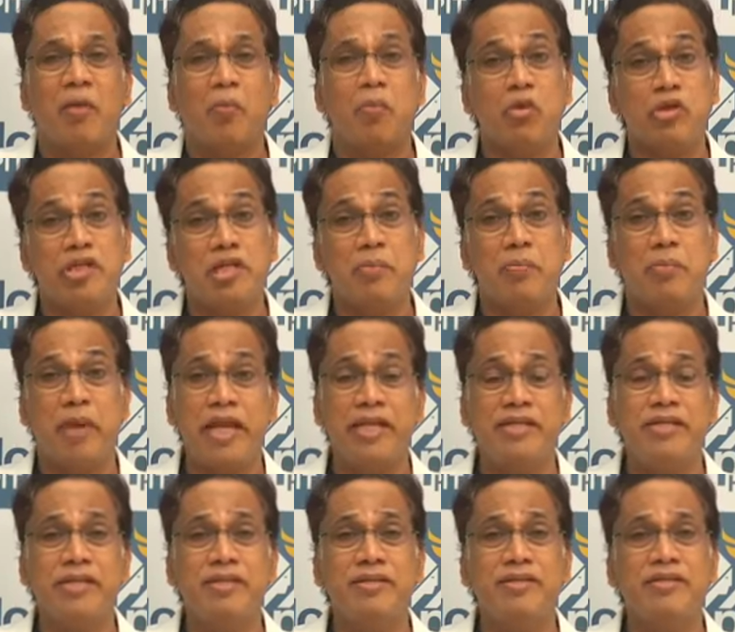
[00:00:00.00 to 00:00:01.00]
putting
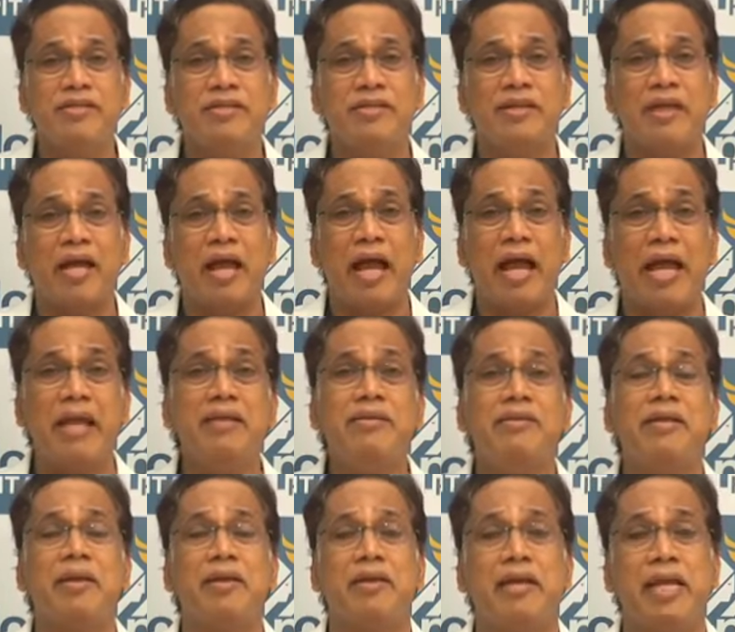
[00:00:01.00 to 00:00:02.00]
patients and
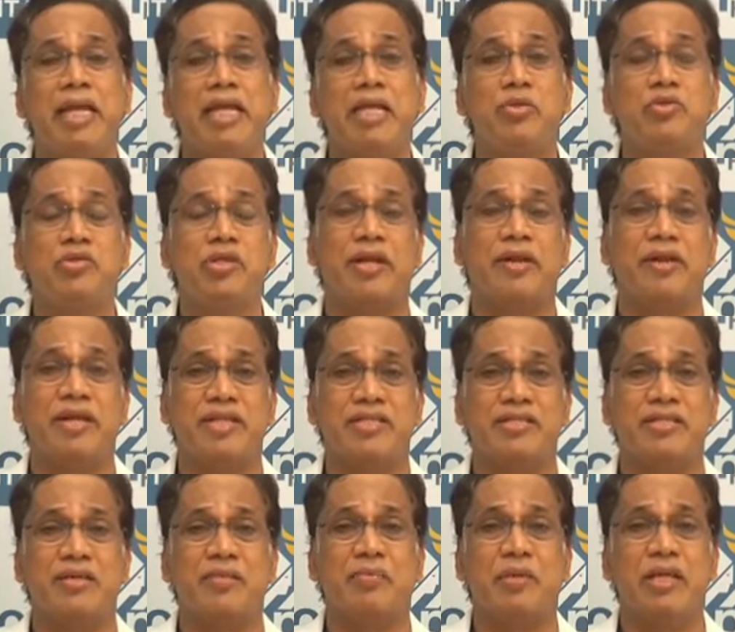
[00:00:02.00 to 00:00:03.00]
their relatives at
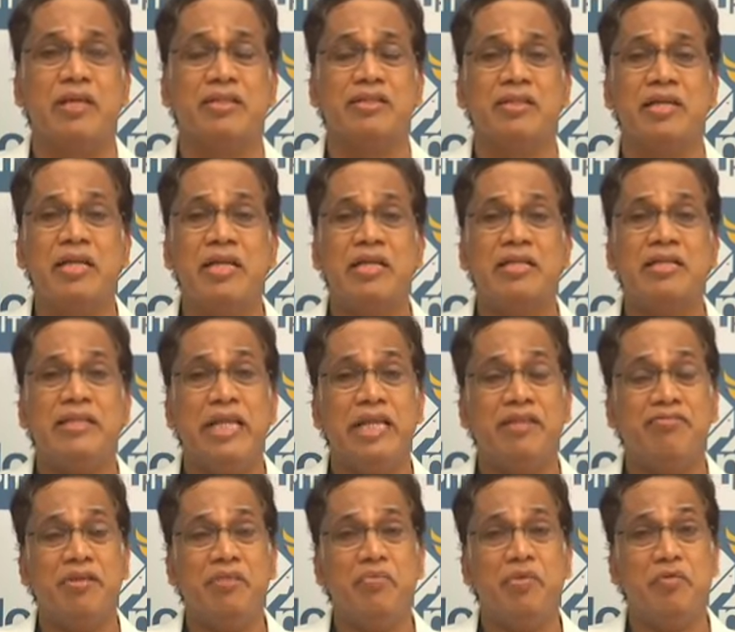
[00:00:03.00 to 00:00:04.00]
risk, because there
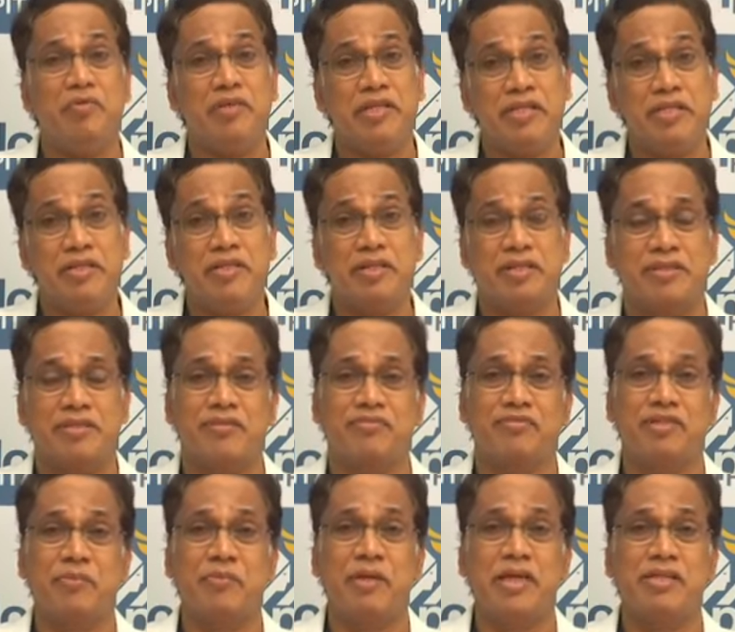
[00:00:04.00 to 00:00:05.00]
will be visitors
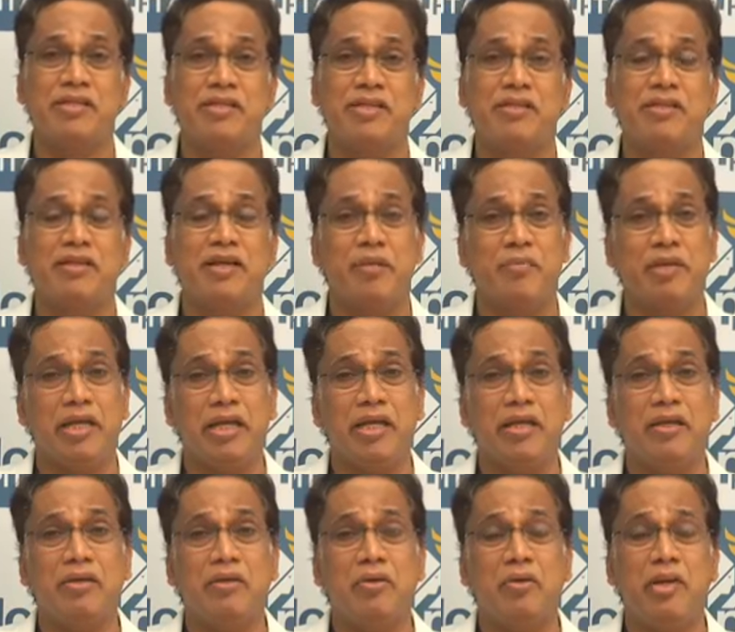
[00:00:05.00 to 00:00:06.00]
for the patient coming
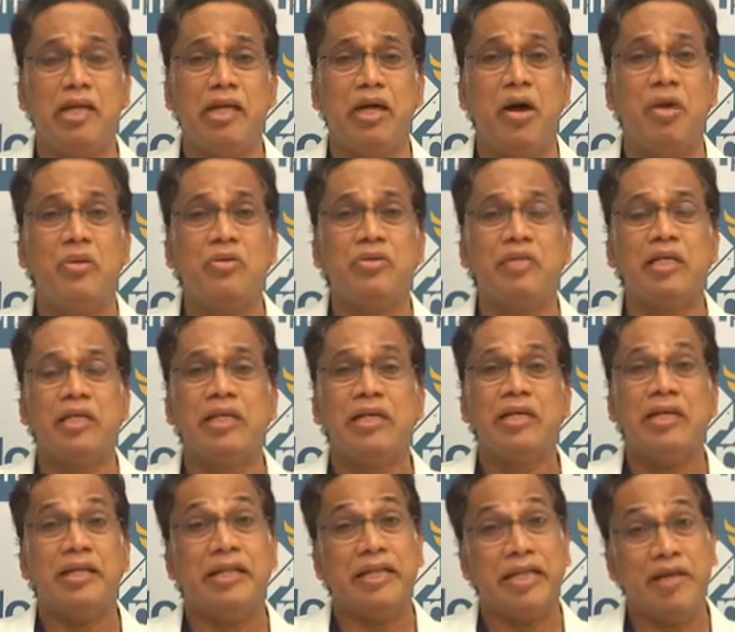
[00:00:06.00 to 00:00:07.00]
in, going out,
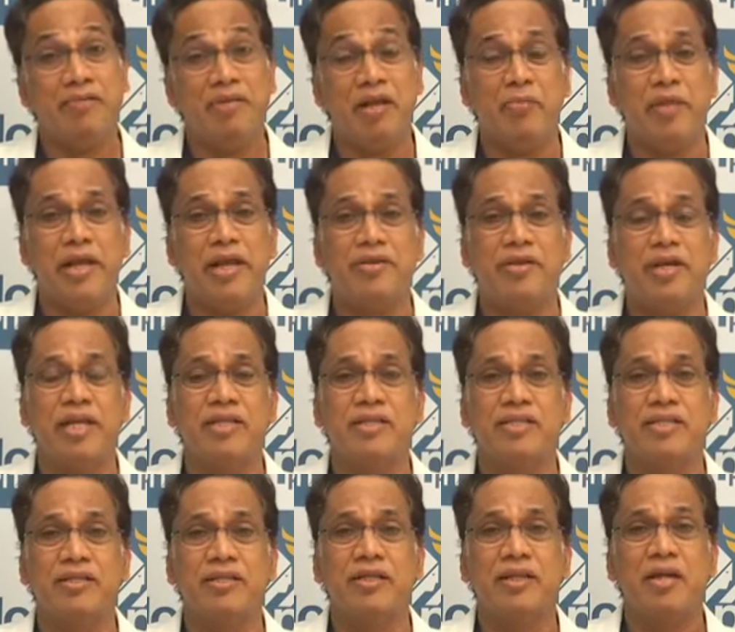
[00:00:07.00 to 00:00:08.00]
they will be at
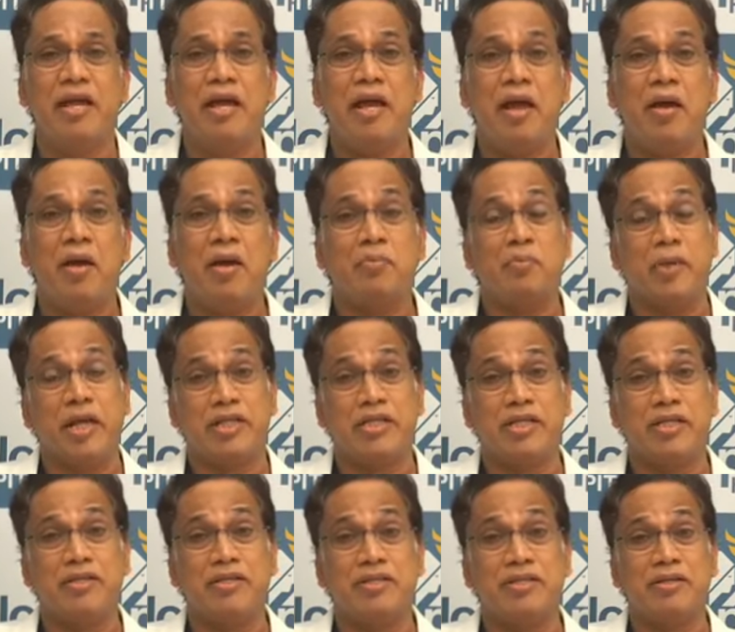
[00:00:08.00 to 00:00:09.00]
risk,
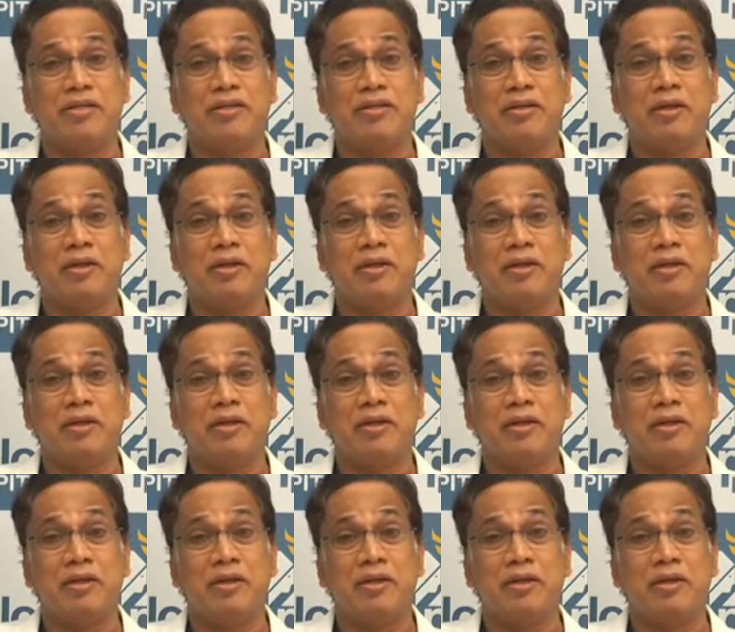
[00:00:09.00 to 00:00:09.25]
patient,